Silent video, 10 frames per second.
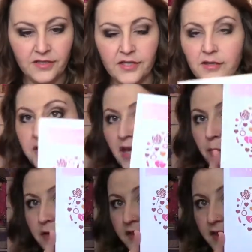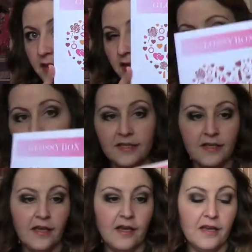So you get one of these,
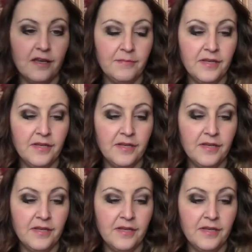then